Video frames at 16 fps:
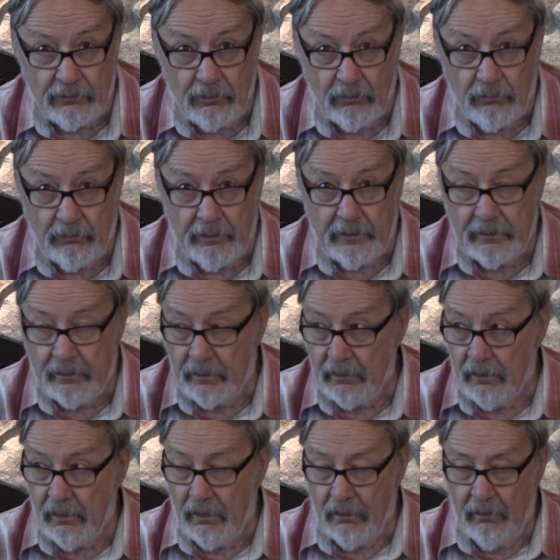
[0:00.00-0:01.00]
no wind at
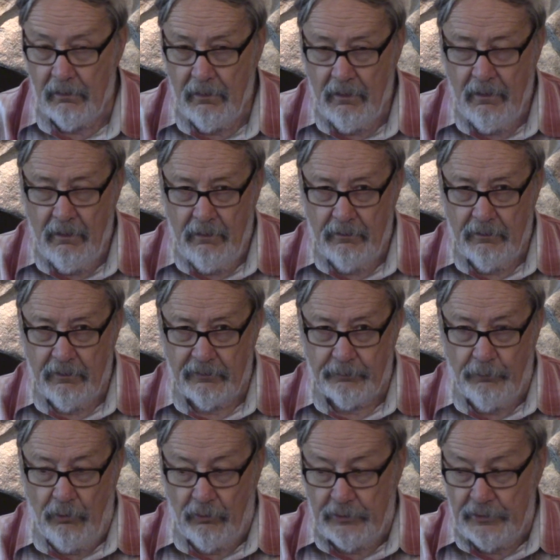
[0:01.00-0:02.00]
all, the
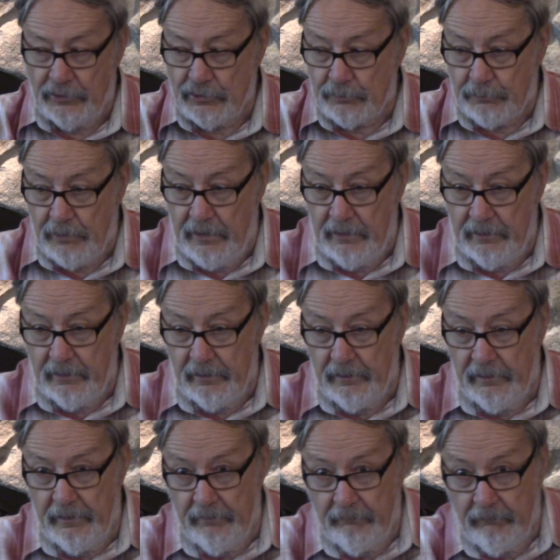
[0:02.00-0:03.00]
smoke is spreading
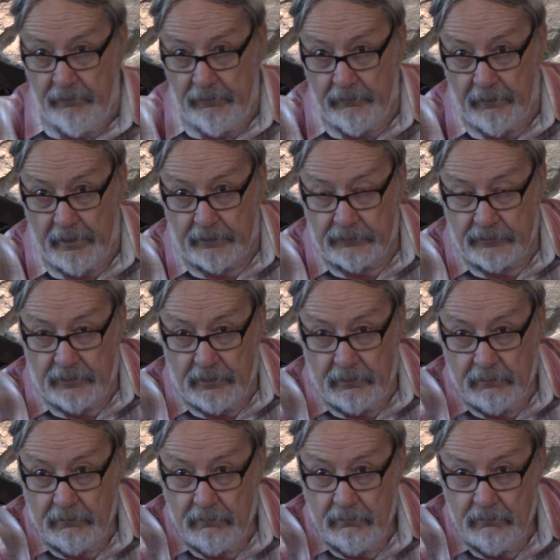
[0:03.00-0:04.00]
in every direction,
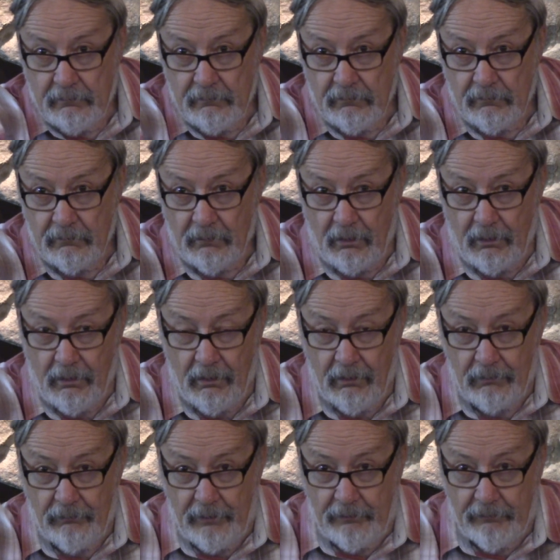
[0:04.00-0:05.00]
all
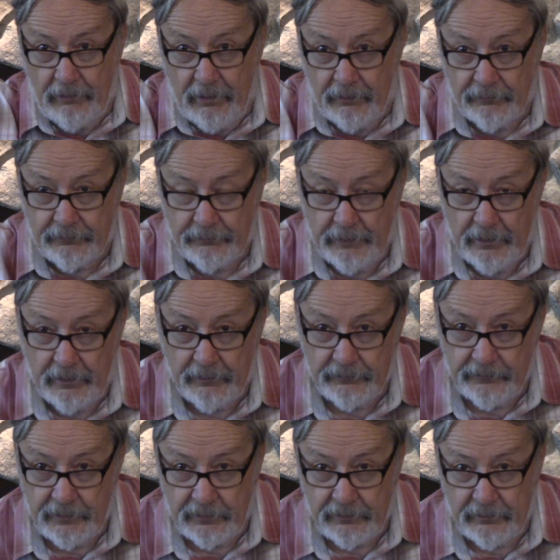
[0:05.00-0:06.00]
the way around
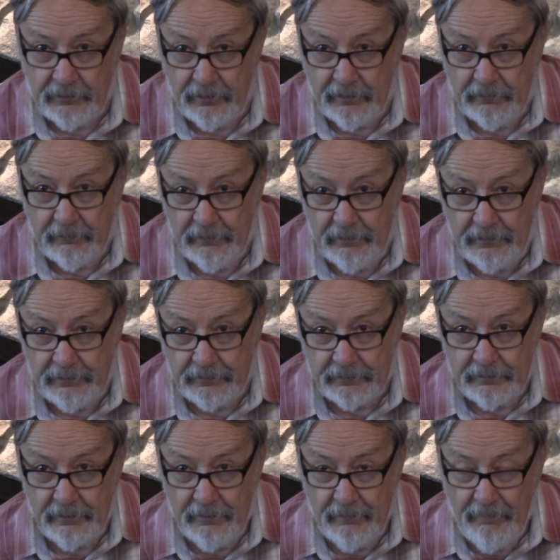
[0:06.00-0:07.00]
360 degrees,
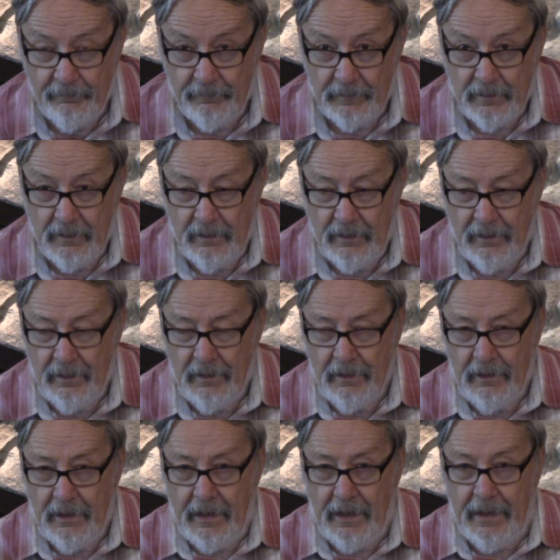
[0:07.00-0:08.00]

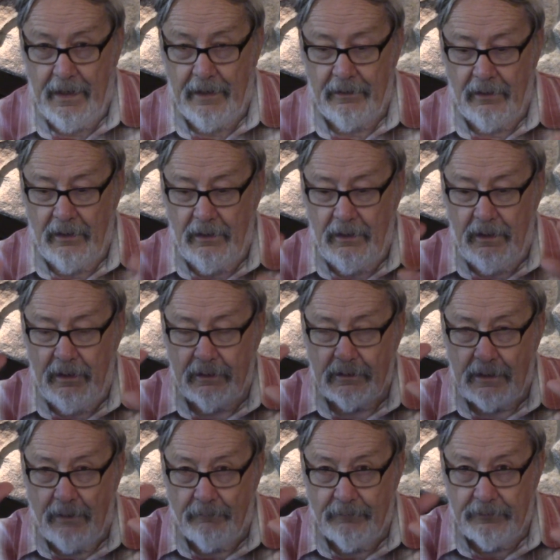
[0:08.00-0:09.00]
and it
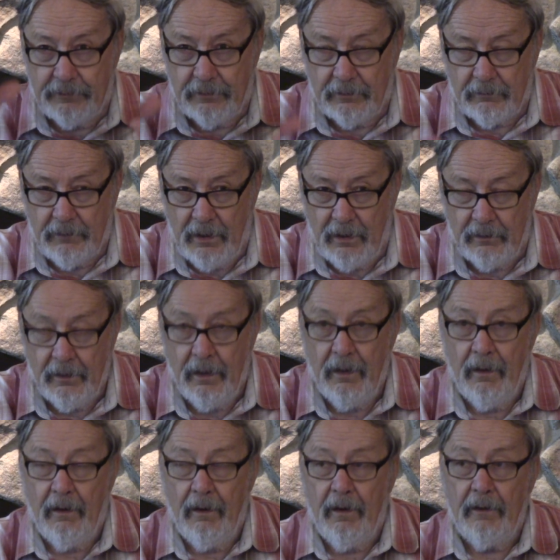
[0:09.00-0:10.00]
comes to the ground.
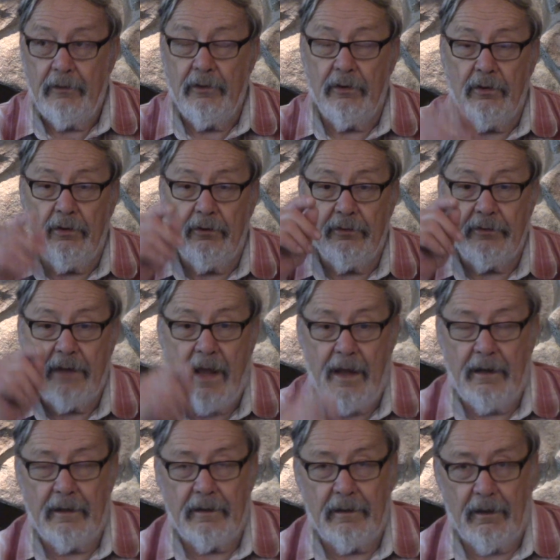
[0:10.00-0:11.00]
You're
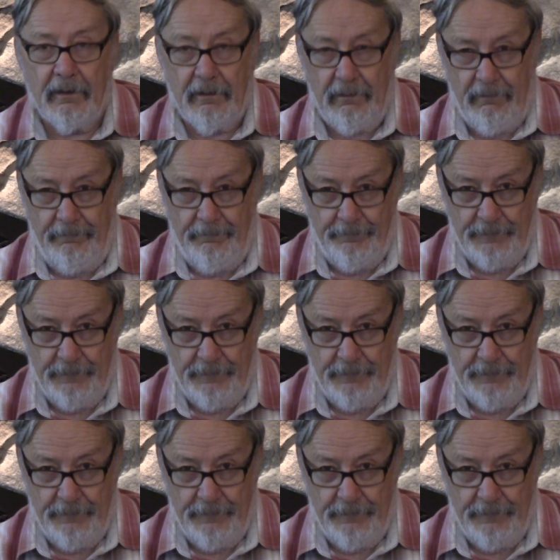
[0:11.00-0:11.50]
standing there,